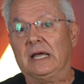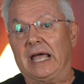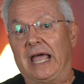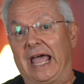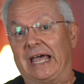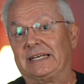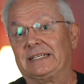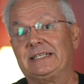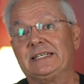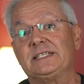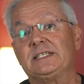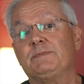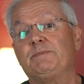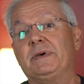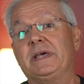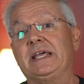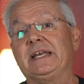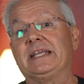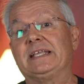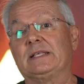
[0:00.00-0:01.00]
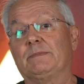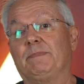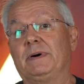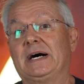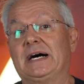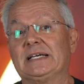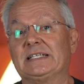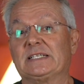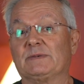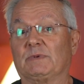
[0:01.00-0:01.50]
Anticipating the
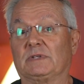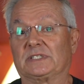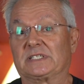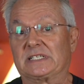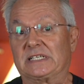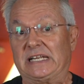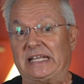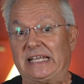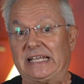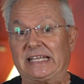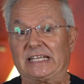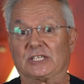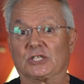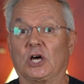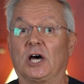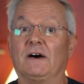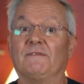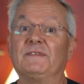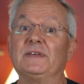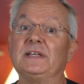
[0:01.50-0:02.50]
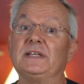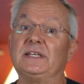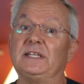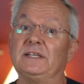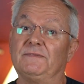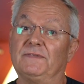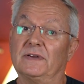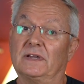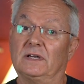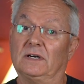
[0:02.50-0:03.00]
possible sneak is often
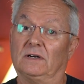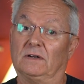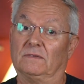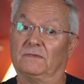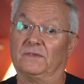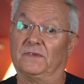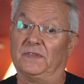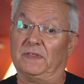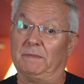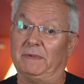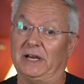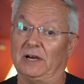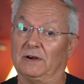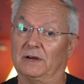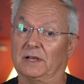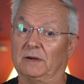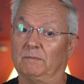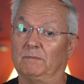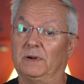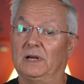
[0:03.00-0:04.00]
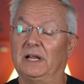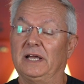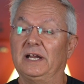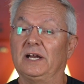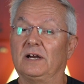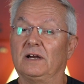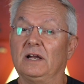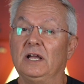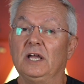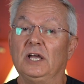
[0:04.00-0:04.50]
difficult for the American
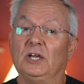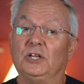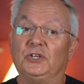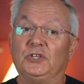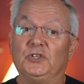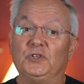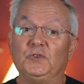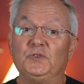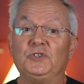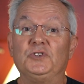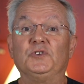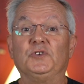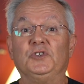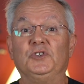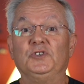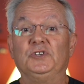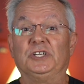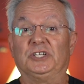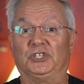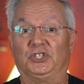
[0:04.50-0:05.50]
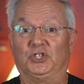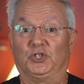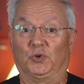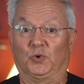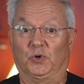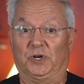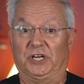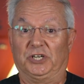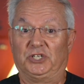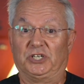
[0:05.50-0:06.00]
player due to unit
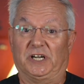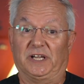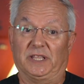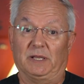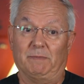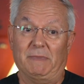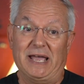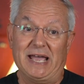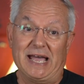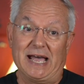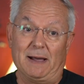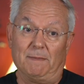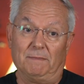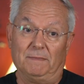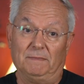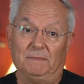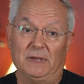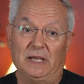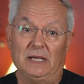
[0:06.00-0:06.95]
shortage on the map.